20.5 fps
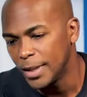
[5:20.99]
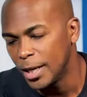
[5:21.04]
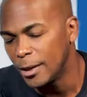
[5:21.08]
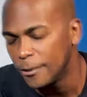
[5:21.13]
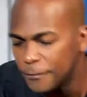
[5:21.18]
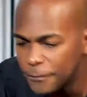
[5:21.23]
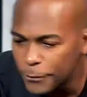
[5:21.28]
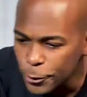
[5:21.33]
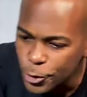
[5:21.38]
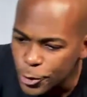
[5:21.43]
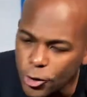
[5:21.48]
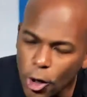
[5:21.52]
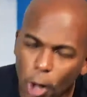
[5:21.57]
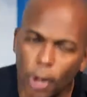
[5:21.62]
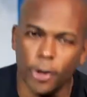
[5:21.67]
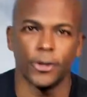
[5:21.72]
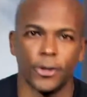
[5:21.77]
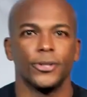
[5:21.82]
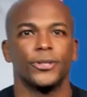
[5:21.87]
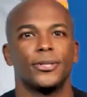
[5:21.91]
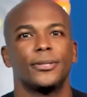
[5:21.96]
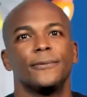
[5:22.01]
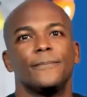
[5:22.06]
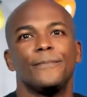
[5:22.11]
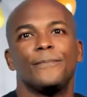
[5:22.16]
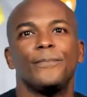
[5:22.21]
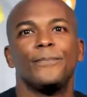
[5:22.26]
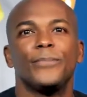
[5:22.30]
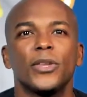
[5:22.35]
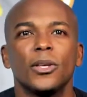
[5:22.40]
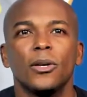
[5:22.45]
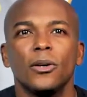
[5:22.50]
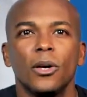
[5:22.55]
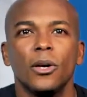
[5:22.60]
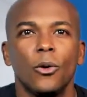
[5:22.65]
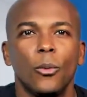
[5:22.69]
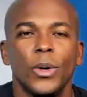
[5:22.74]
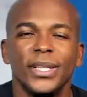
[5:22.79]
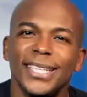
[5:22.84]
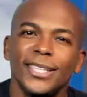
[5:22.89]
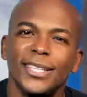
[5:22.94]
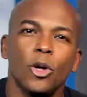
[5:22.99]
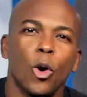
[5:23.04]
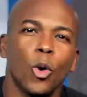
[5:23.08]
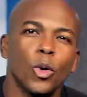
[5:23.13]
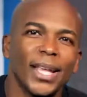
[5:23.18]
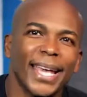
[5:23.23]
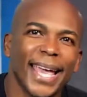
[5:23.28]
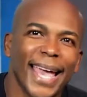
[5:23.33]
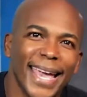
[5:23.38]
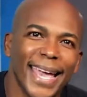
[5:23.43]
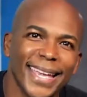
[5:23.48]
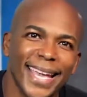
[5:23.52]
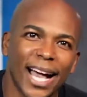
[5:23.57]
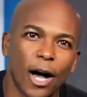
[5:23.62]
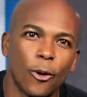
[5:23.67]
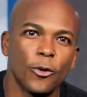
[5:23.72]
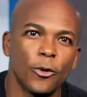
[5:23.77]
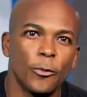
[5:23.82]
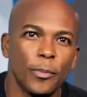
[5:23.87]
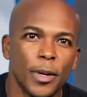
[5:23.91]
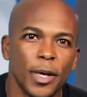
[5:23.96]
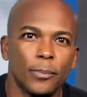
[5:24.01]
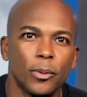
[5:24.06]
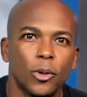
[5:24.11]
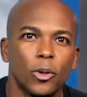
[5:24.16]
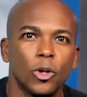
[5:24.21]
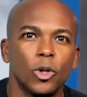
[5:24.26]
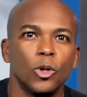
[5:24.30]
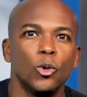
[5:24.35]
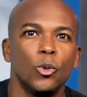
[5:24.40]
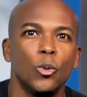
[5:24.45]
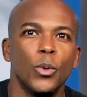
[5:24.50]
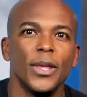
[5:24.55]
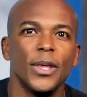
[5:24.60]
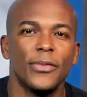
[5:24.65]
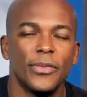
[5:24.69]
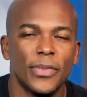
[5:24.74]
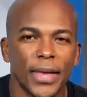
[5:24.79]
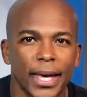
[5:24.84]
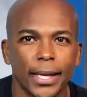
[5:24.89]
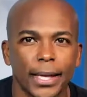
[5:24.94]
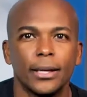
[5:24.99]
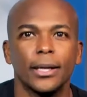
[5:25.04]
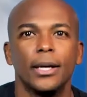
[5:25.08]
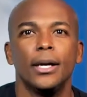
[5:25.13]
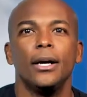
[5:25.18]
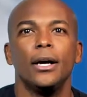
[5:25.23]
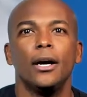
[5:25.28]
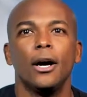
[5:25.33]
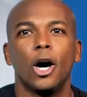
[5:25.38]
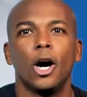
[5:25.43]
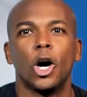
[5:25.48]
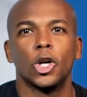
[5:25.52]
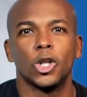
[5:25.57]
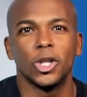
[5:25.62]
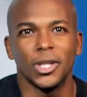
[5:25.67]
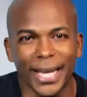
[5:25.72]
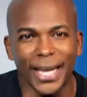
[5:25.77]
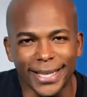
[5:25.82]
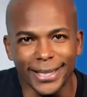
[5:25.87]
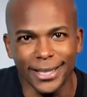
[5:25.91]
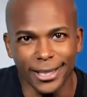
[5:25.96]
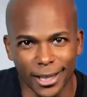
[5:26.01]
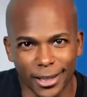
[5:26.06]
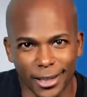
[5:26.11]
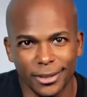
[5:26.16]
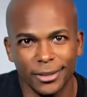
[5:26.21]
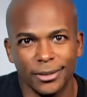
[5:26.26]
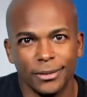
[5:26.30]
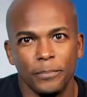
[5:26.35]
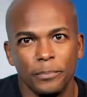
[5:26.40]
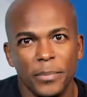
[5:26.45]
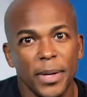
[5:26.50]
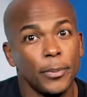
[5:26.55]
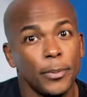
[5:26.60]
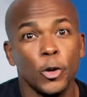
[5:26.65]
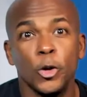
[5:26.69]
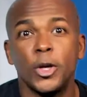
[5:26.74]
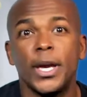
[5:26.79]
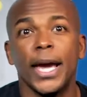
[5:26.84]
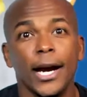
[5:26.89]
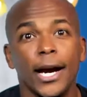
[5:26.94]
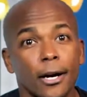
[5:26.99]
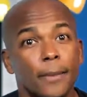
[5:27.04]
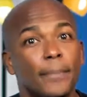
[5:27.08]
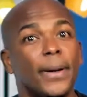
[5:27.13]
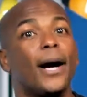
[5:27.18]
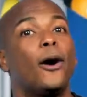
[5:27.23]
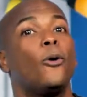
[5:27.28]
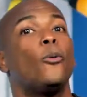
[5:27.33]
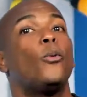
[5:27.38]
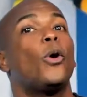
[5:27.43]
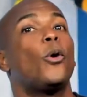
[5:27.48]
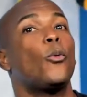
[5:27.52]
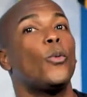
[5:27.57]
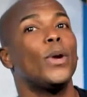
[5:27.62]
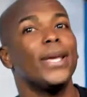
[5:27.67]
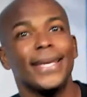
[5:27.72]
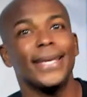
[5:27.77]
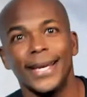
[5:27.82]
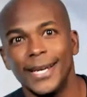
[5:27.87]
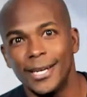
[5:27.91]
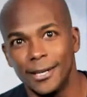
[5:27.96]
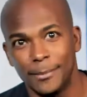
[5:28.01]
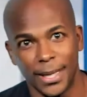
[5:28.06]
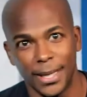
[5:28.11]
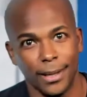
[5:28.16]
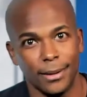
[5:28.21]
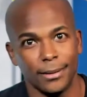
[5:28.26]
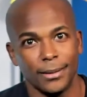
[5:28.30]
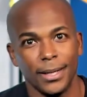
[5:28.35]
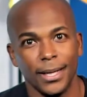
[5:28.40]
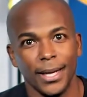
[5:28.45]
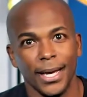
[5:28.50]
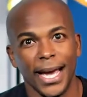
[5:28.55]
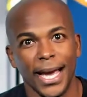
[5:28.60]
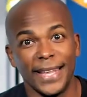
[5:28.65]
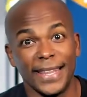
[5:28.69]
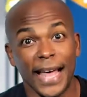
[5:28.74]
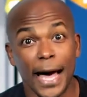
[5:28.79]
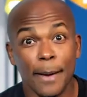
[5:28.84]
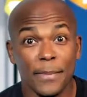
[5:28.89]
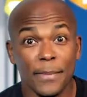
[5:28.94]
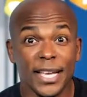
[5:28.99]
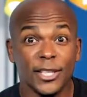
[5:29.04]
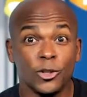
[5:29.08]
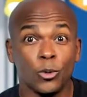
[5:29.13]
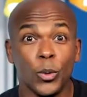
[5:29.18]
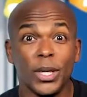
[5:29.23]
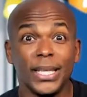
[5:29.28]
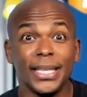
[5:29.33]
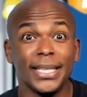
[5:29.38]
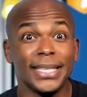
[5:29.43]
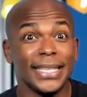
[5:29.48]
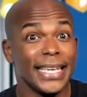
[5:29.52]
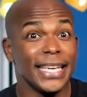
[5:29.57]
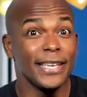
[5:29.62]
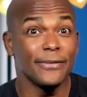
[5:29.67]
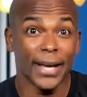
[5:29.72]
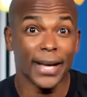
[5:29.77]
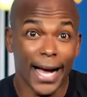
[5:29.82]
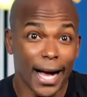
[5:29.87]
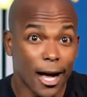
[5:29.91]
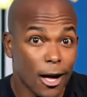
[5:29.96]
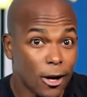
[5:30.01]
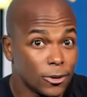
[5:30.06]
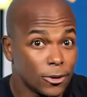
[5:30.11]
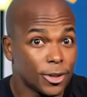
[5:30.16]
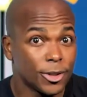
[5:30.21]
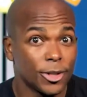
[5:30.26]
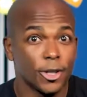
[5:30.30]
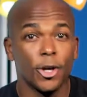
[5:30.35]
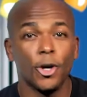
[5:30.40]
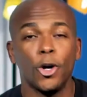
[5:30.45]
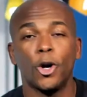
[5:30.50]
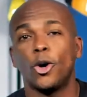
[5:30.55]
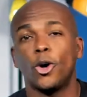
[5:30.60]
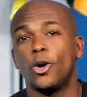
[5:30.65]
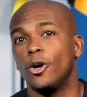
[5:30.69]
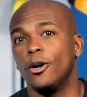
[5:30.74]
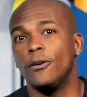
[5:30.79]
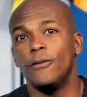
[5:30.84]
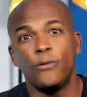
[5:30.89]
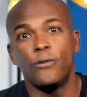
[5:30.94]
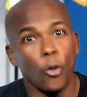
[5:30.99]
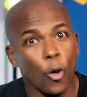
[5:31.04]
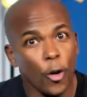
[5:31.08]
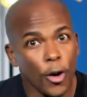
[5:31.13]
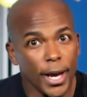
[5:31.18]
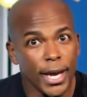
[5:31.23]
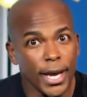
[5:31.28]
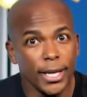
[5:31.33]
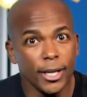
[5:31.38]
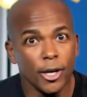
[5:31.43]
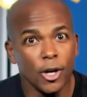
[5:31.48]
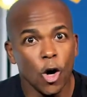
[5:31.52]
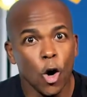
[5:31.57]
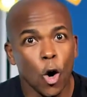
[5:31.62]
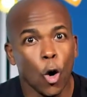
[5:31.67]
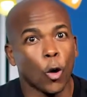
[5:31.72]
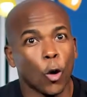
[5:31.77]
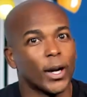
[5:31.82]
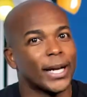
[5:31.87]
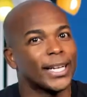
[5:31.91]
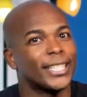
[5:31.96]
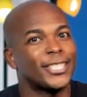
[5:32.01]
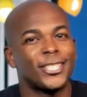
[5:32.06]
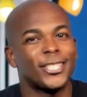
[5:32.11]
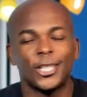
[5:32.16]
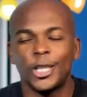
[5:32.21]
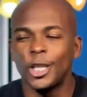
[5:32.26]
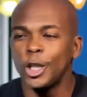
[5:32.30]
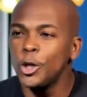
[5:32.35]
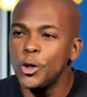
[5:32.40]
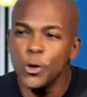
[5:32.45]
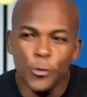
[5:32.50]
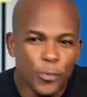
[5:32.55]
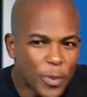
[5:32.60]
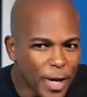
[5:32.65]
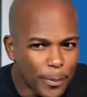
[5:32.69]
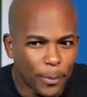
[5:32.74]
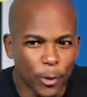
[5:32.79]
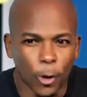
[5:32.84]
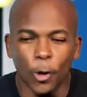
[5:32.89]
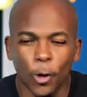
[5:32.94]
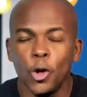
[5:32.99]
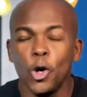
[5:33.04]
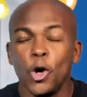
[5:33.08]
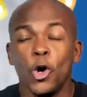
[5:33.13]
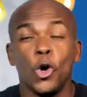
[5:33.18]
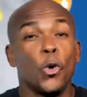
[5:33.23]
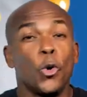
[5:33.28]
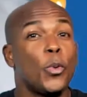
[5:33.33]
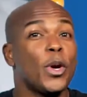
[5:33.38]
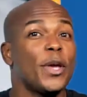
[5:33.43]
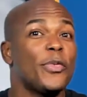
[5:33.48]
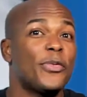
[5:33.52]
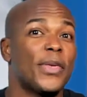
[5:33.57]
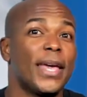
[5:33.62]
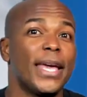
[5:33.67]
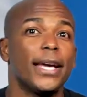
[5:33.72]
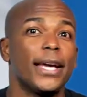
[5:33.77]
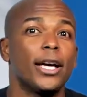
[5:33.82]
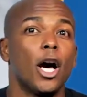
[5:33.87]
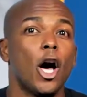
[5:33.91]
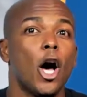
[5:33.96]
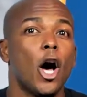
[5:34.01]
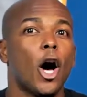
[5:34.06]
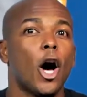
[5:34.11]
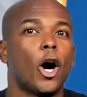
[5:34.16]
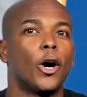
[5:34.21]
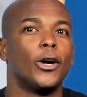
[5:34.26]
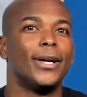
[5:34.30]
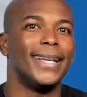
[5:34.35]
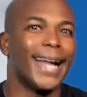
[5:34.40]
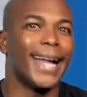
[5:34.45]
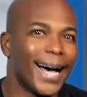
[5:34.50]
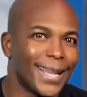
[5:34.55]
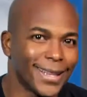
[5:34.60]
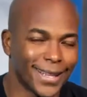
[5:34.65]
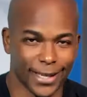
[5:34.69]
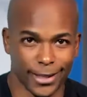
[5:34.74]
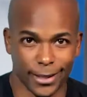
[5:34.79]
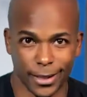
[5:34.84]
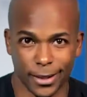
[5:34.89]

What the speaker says: Now, for starters, we tend to only hang out with people who we think are like us, people who care about what we care about. And that means we leave out or avoid or exclude people who we think are not like